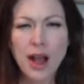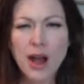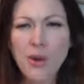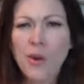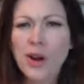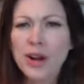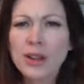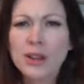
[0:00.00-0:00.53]
I
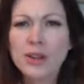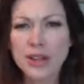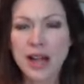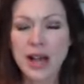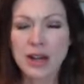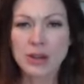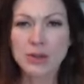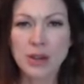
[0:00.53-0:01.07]
want to learn
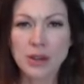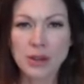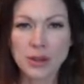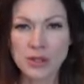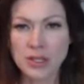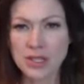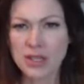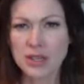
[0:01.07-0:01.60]
how to grow
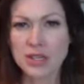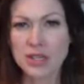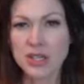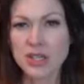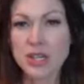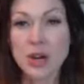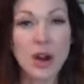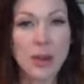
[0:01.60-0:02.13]
those skills and
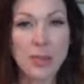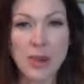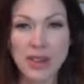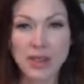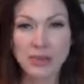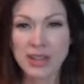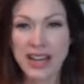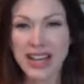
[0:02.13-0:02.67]
show up
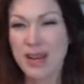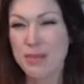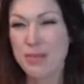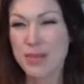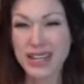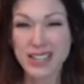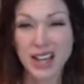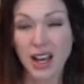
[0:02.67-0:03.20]
on the planet
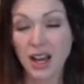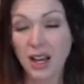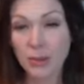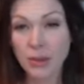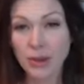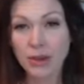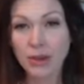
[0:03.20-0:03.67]
big time.